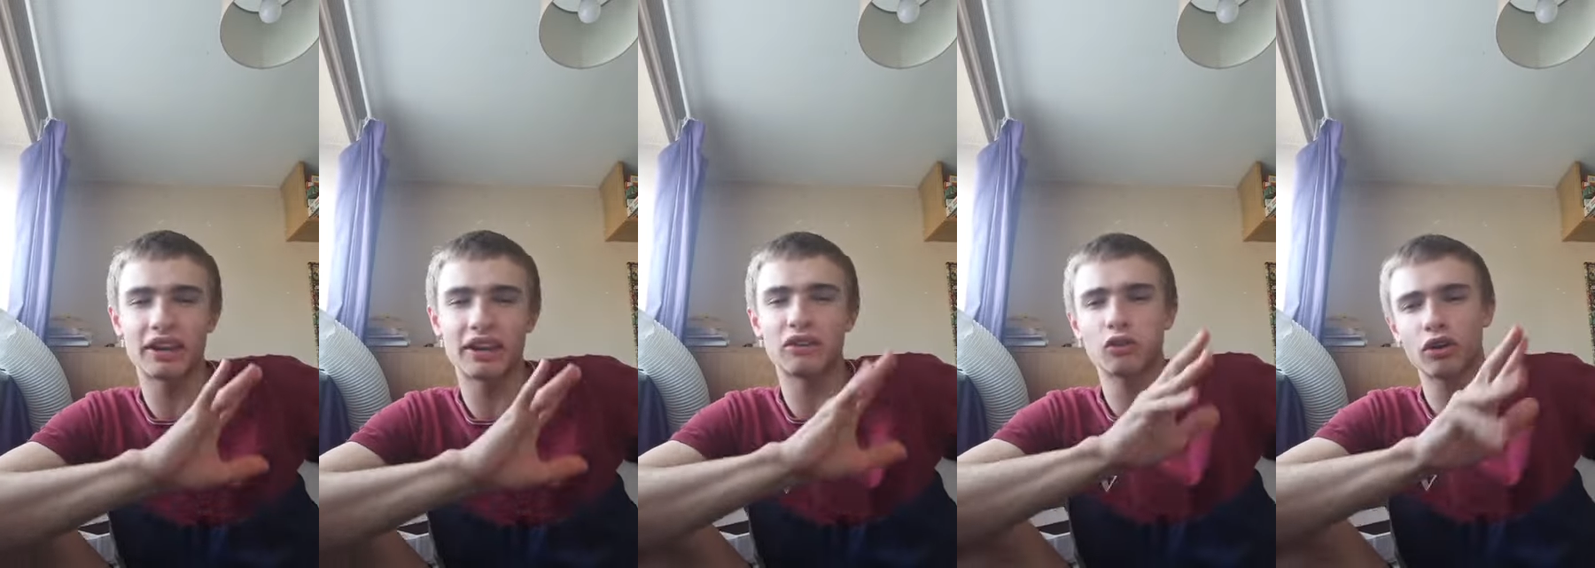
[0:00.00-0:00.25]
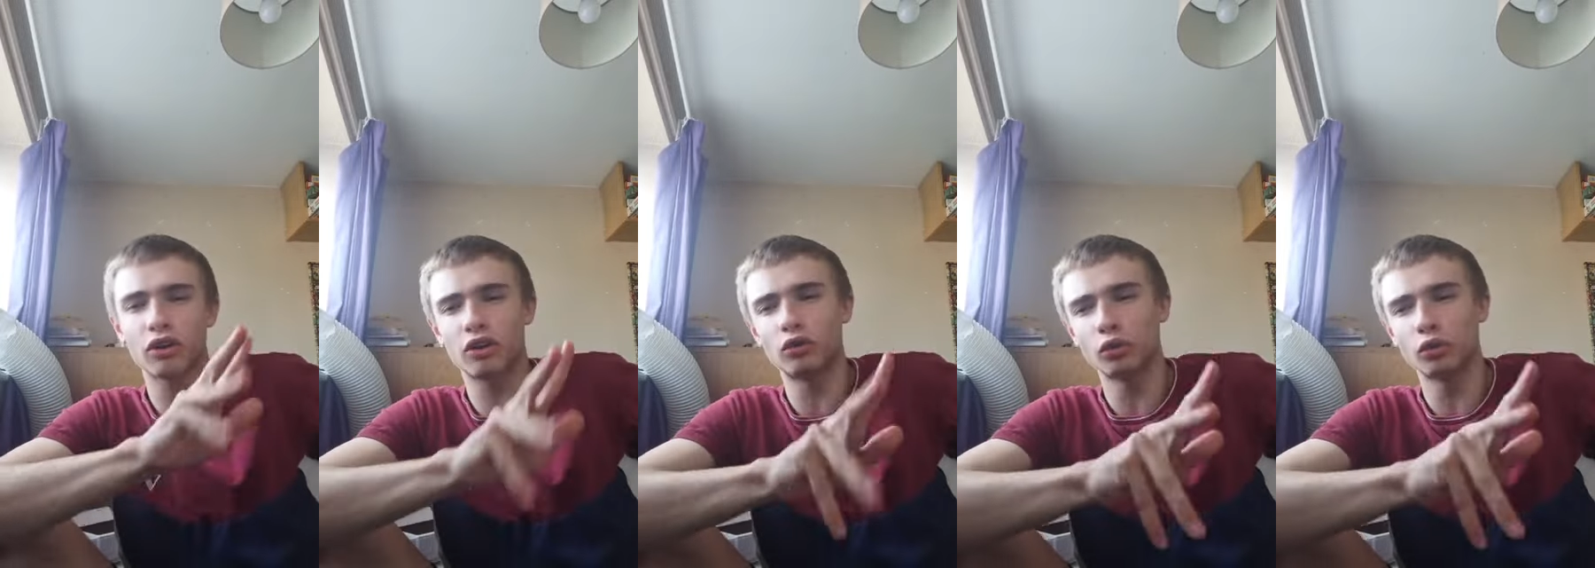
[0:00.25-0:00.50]
It's
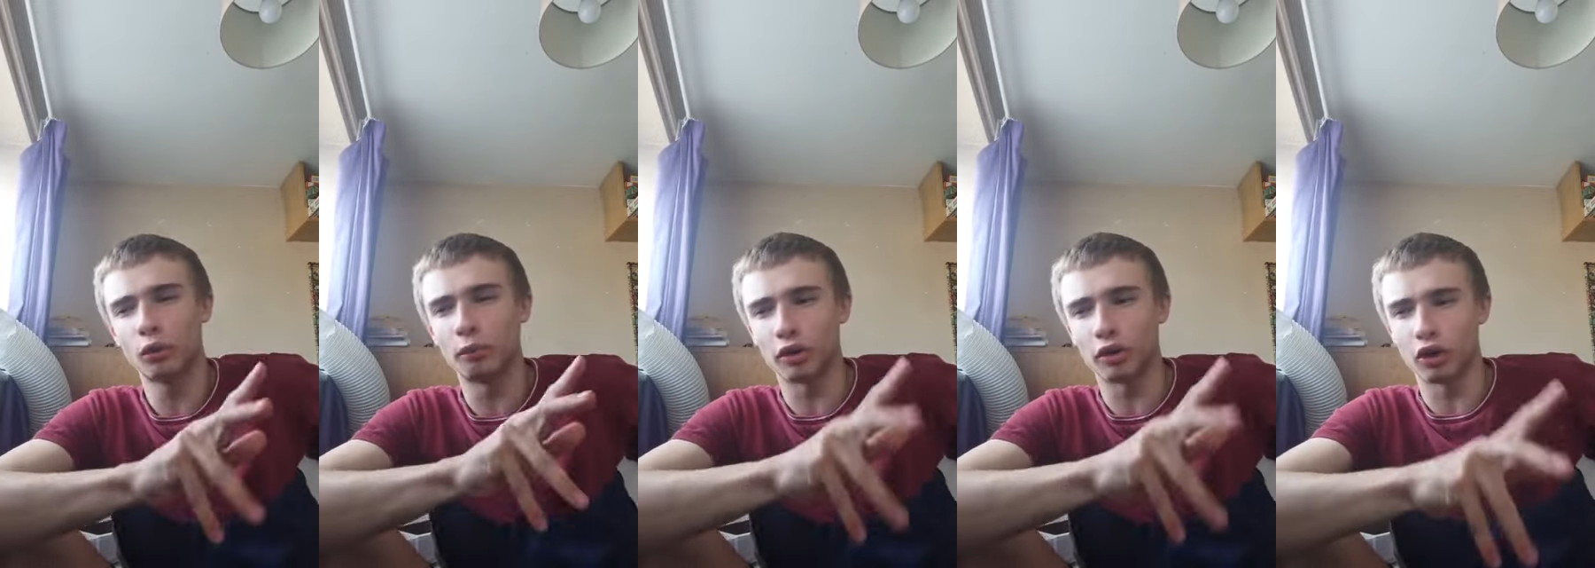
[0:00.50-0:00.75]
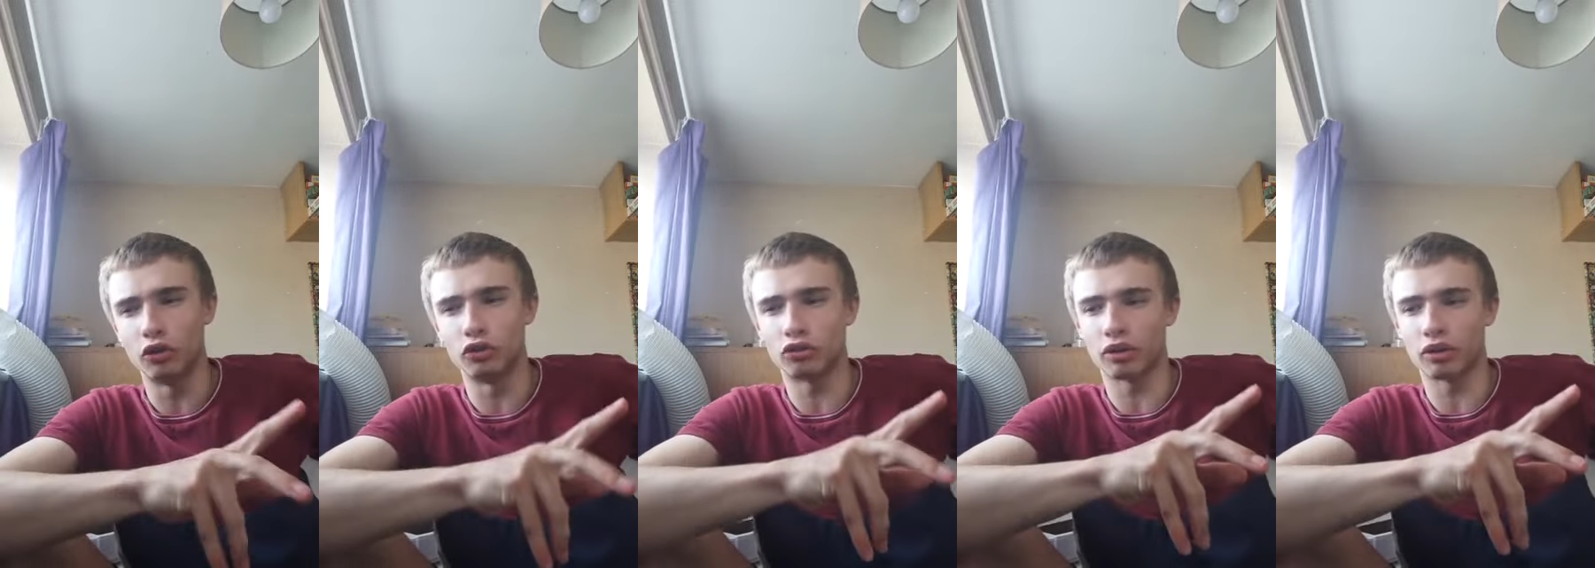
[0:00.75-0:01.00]
like a normal
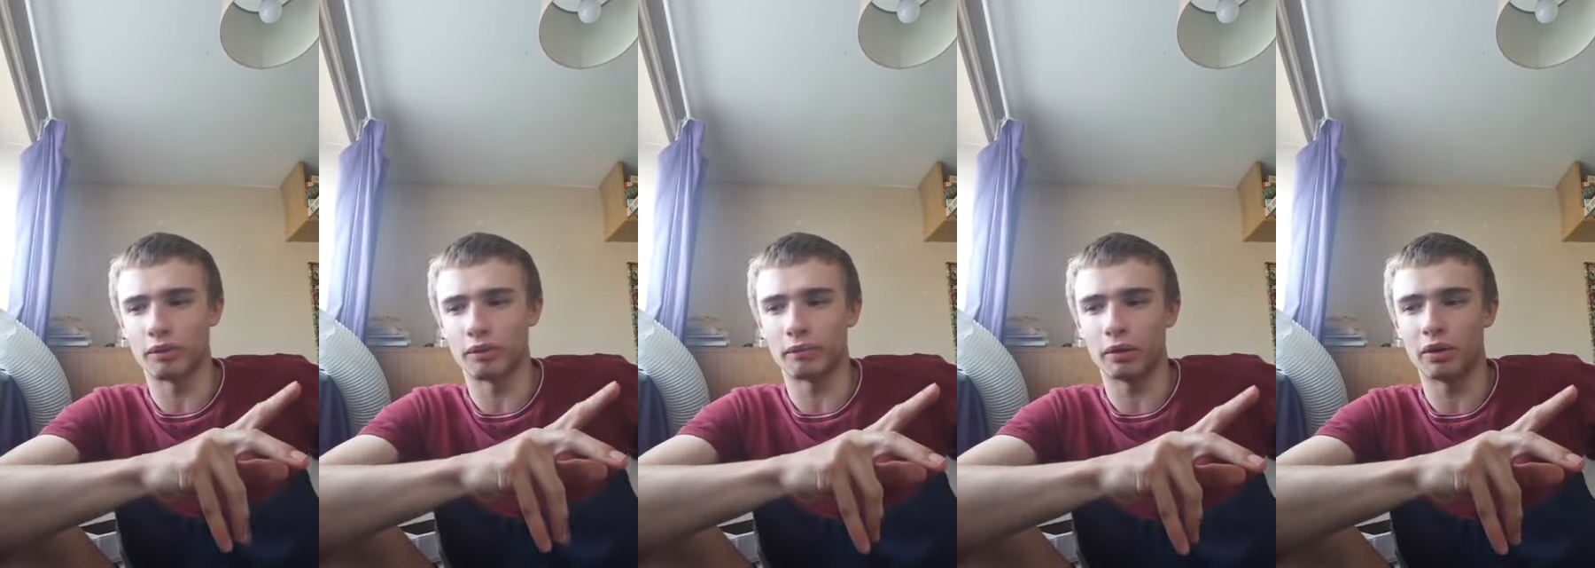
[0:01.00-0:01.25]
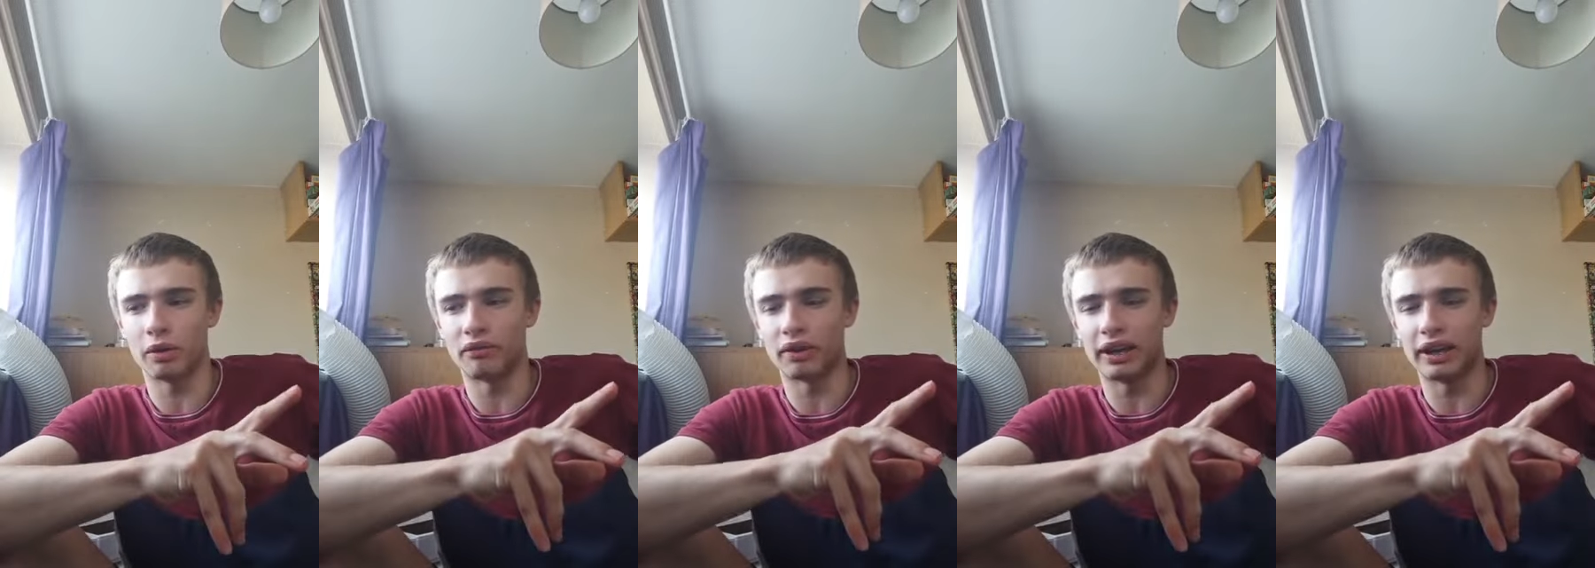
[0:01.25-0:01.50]
Ghost Train, however,